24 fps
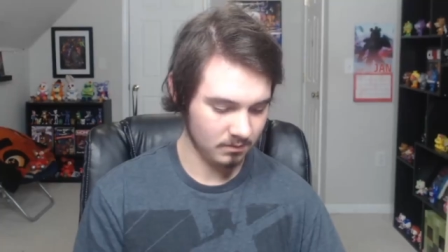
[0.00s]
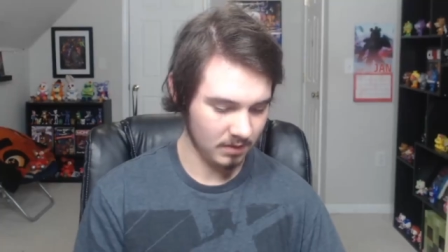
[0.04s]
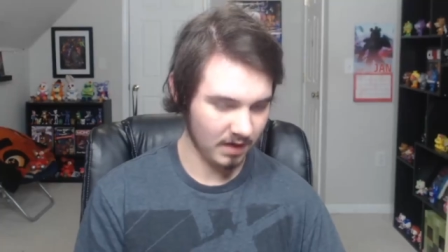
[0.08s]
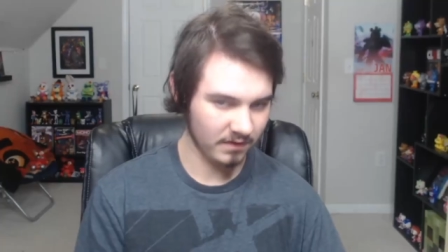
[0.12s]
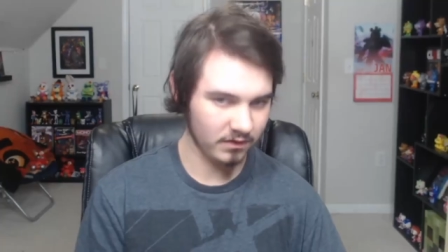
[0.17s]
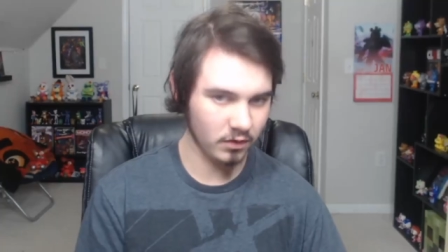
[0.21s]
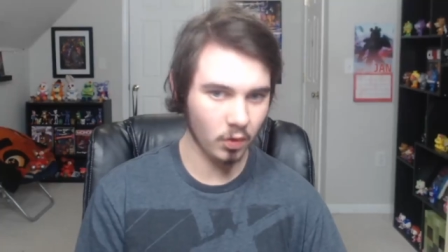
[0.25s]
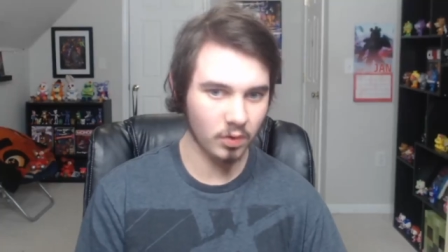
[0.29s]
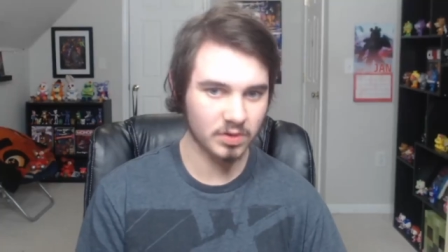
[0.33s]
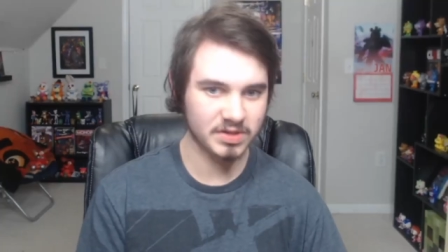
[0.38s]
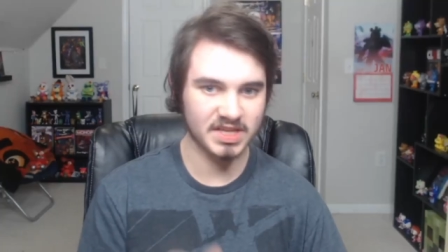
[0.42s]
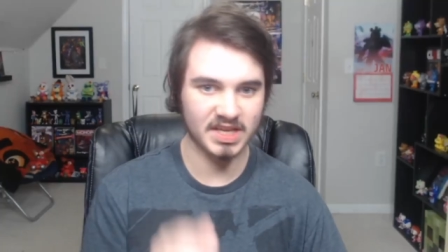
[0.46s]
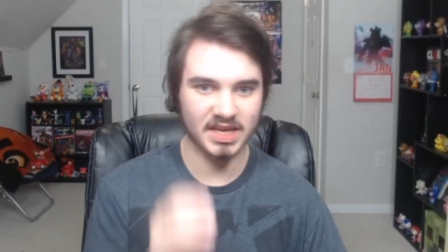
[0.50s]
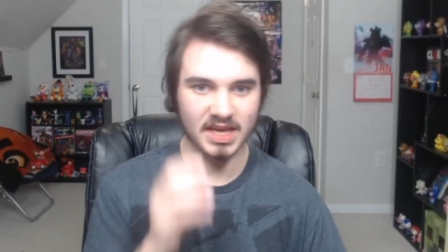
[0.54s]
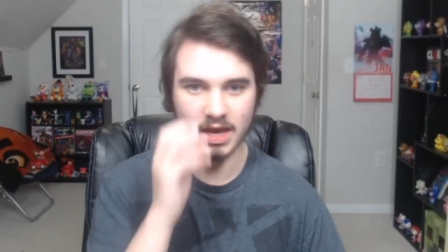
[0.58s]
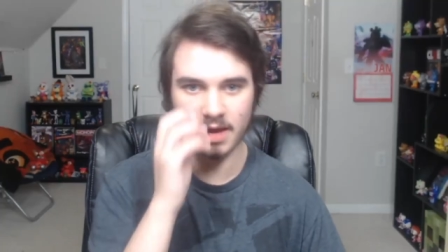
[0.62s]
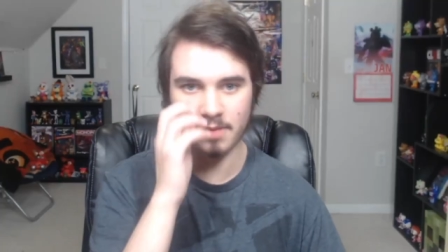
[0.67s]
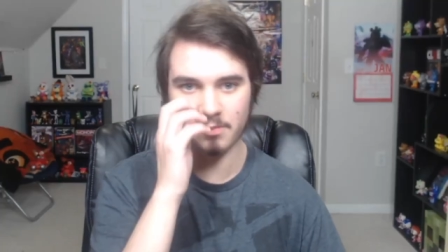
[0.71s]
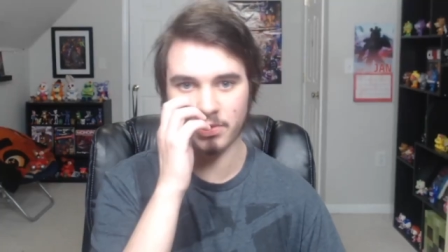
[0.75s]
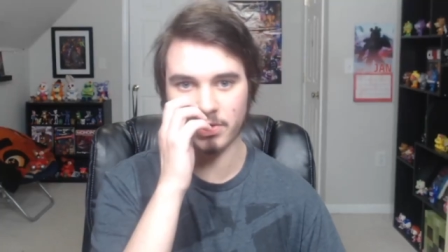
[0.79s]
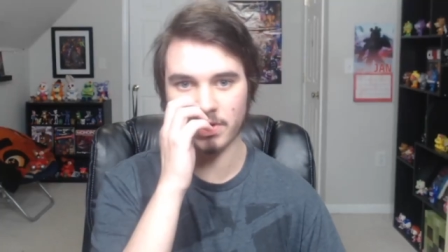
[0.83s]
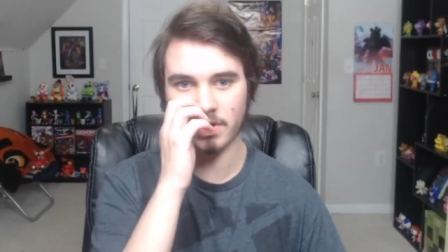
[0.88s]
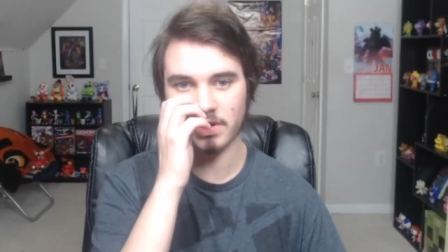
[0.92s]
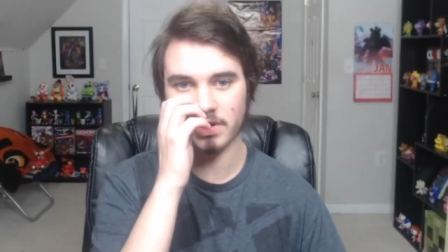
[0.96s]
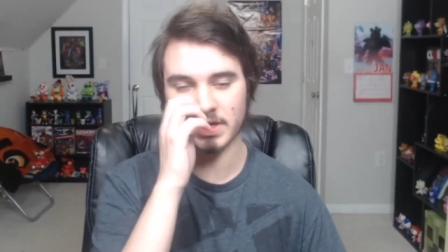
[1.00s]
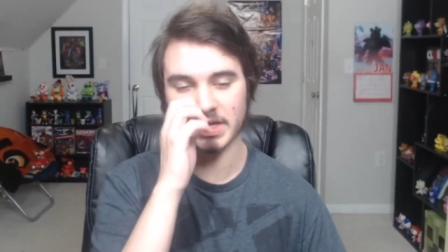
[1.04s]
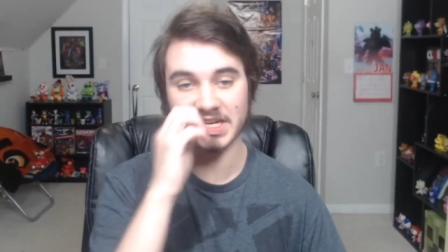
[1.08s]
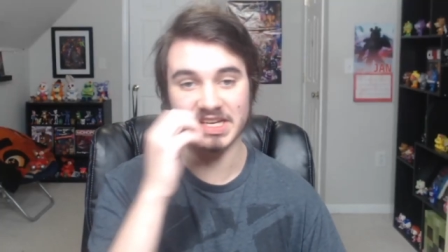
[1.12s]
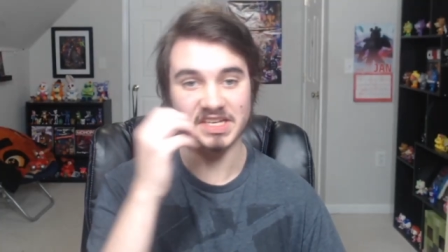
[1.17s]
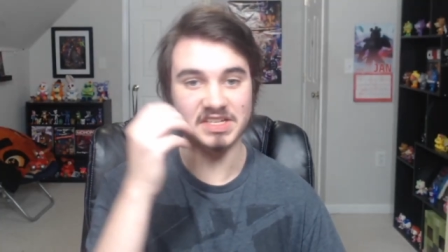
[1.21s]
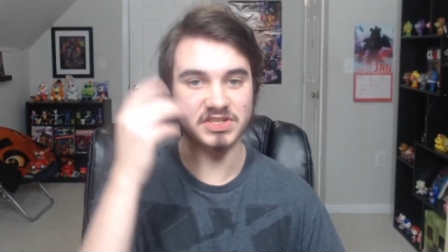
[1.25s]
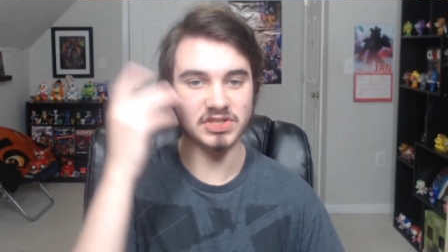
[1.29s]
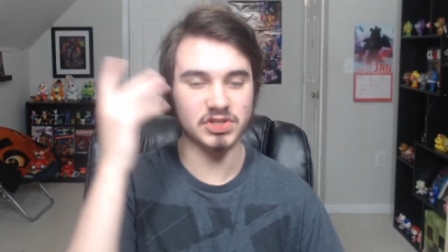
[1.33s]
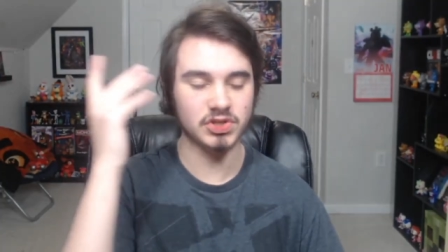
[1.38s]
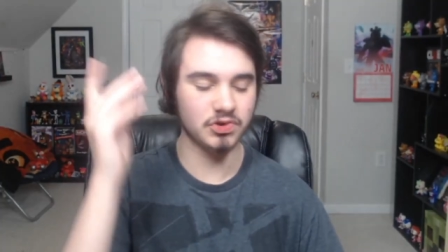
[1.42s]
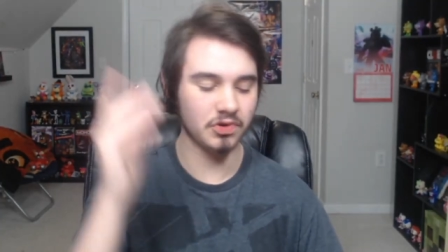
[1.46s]
Of course, they can't put on, like,
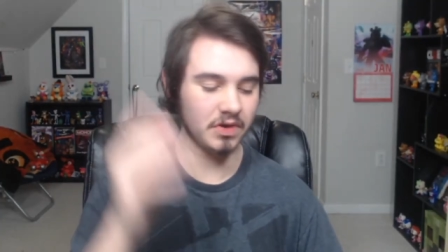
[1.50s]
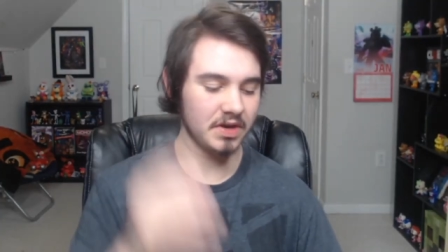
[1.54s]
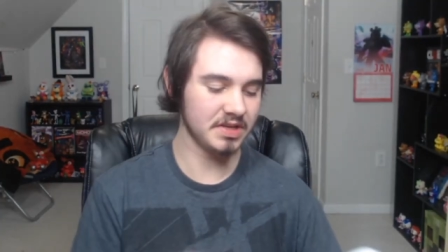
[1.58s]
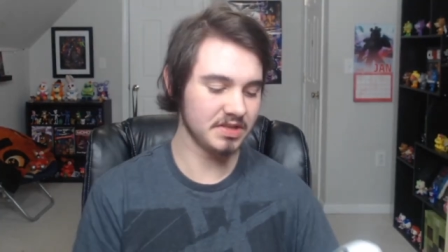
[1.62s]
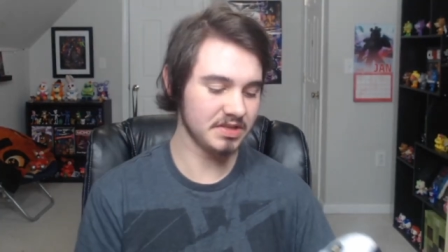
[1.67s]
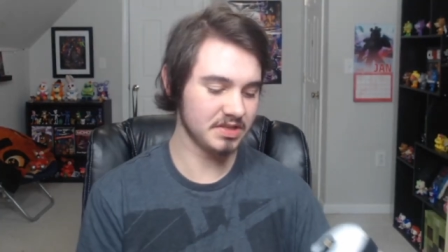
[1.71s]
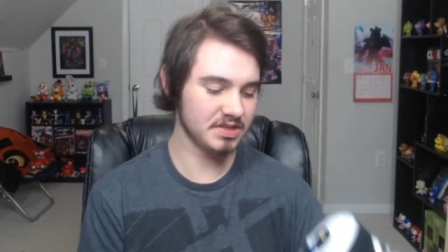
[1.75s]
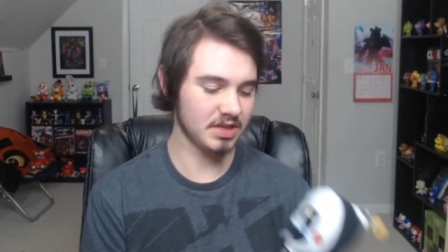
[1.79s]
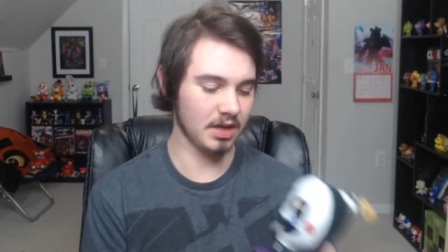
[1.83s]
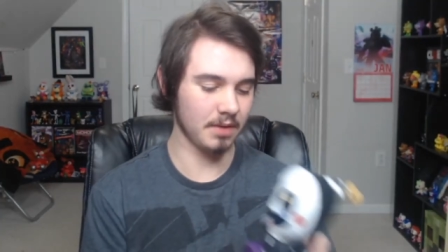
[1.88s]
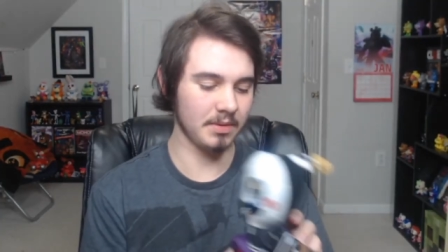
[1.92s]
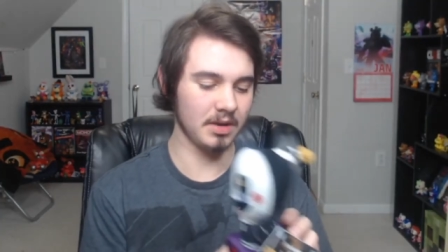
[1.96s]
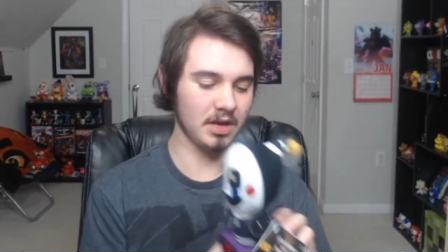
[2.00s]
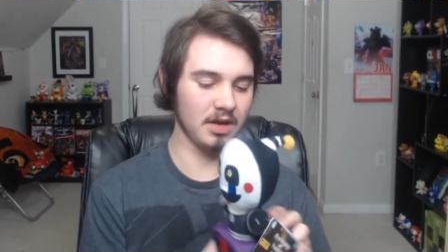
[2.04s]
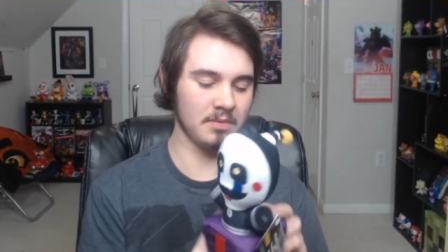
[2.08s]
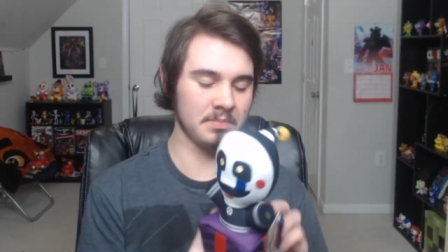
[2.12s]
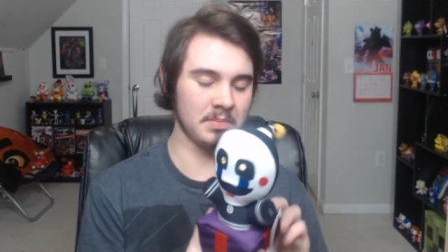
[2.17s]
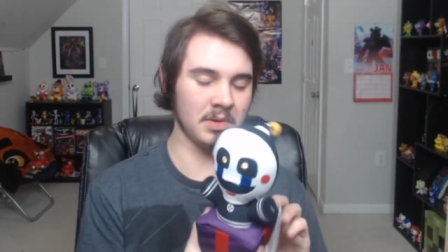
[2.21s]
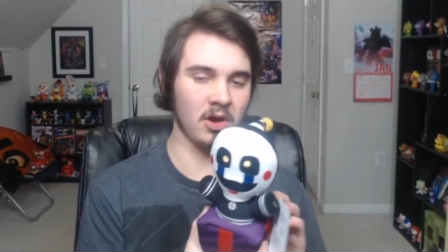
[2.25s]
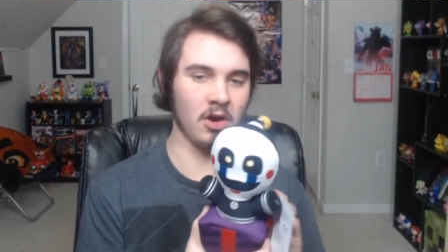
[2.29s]
his strings coming up